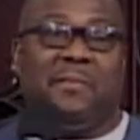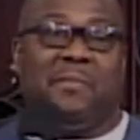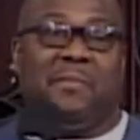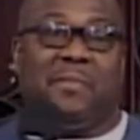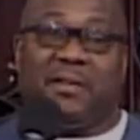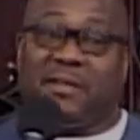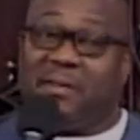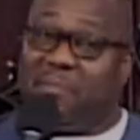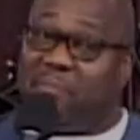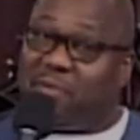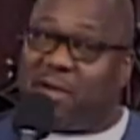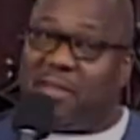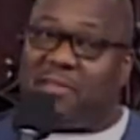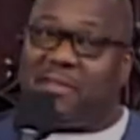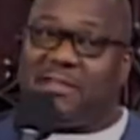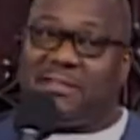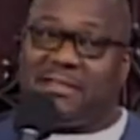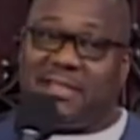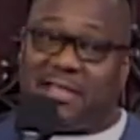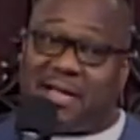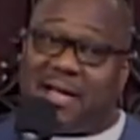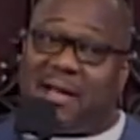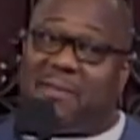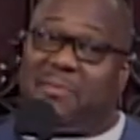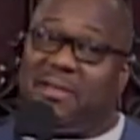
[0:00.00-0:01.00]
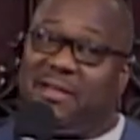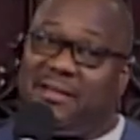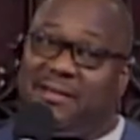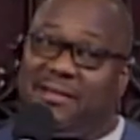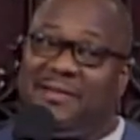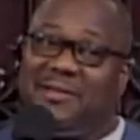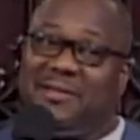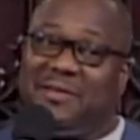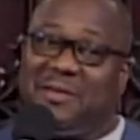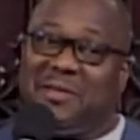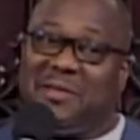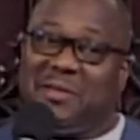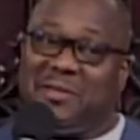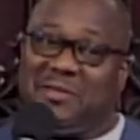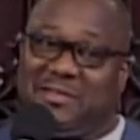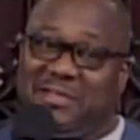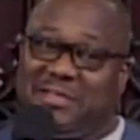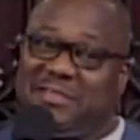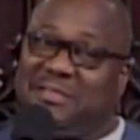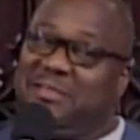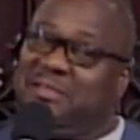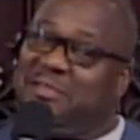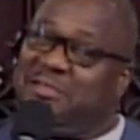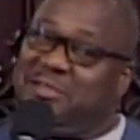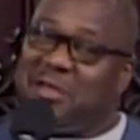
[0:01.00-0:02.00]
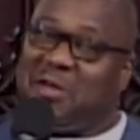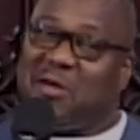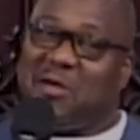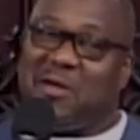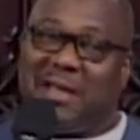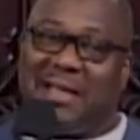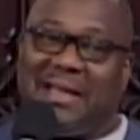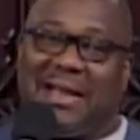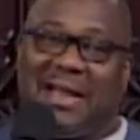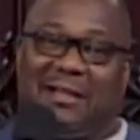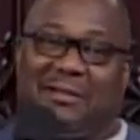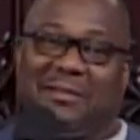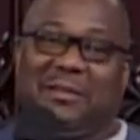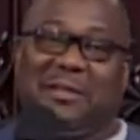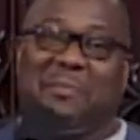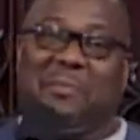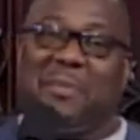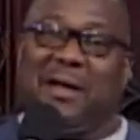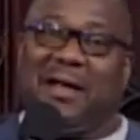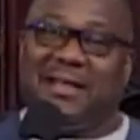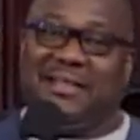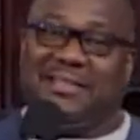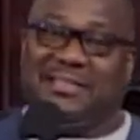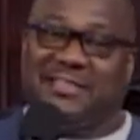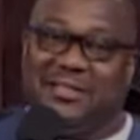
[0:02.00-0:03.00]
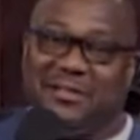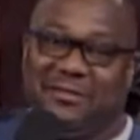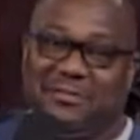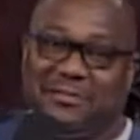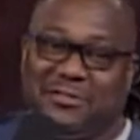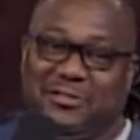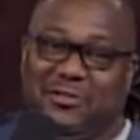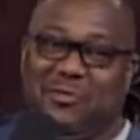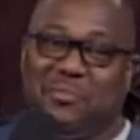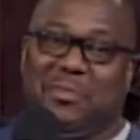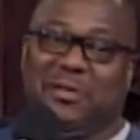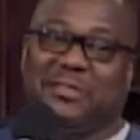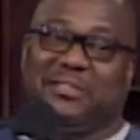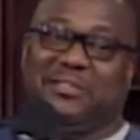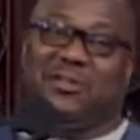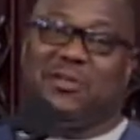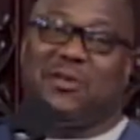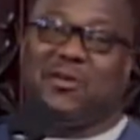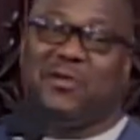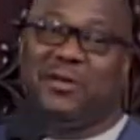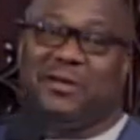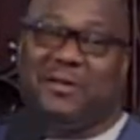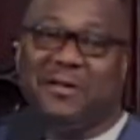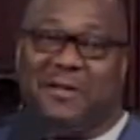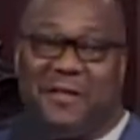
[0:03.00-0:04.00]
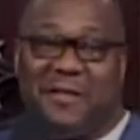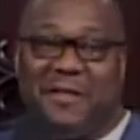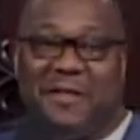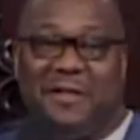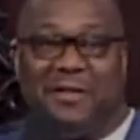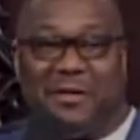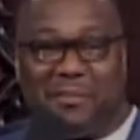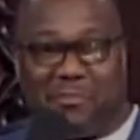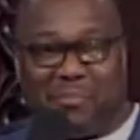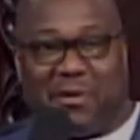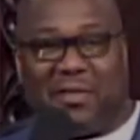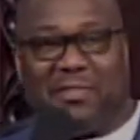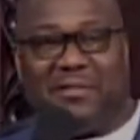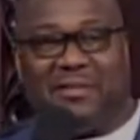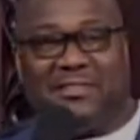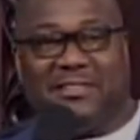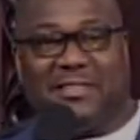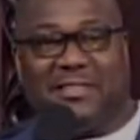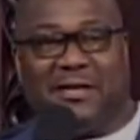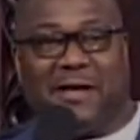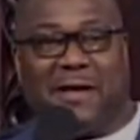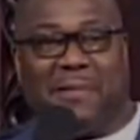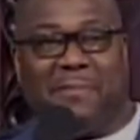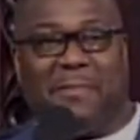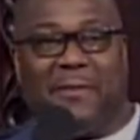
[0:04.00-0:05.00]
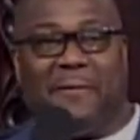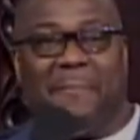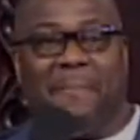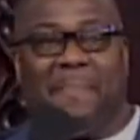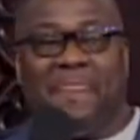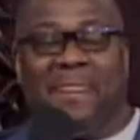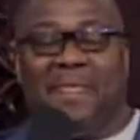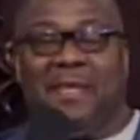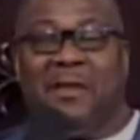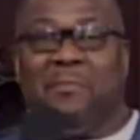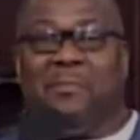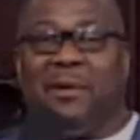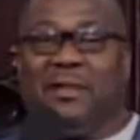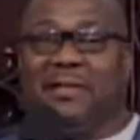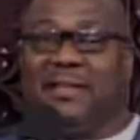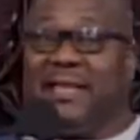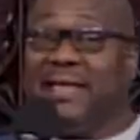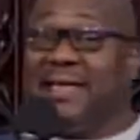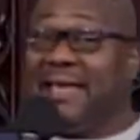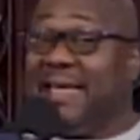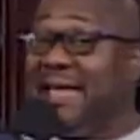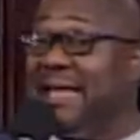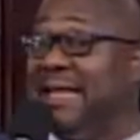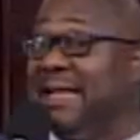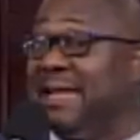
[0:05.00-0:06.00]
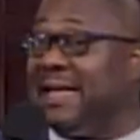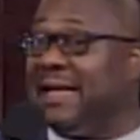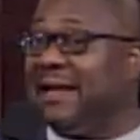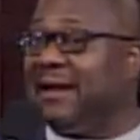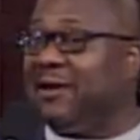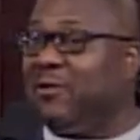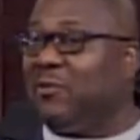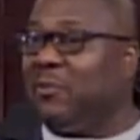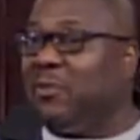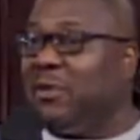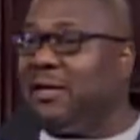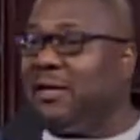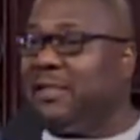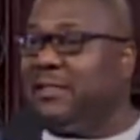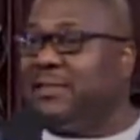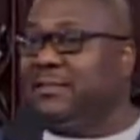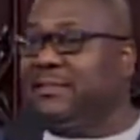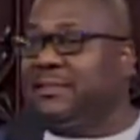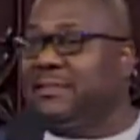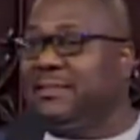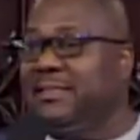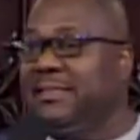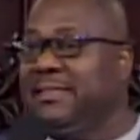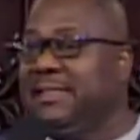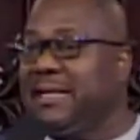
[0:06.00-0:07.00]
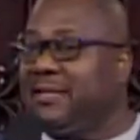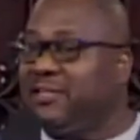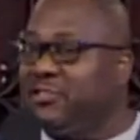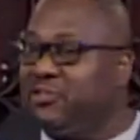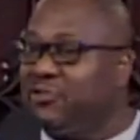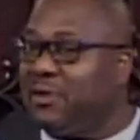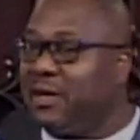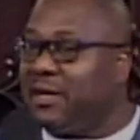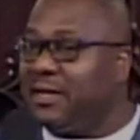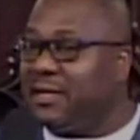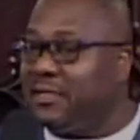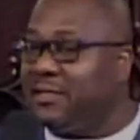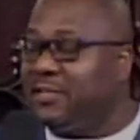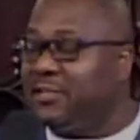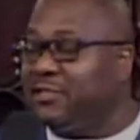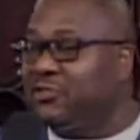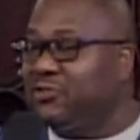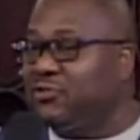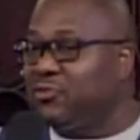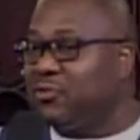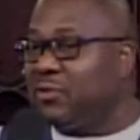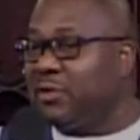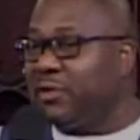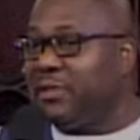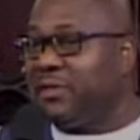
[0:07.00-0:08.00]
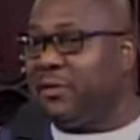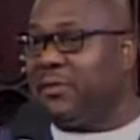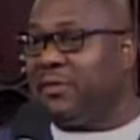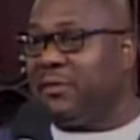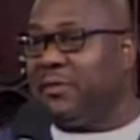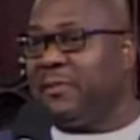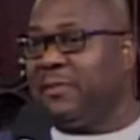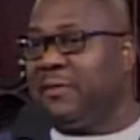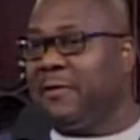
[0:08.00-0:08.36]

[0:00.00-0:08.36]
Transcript: But the brothers are coming. Sisters, y'all ain't out there by yourselves too much longer. The brothers are coming. But the key there was they're trying to destroy you.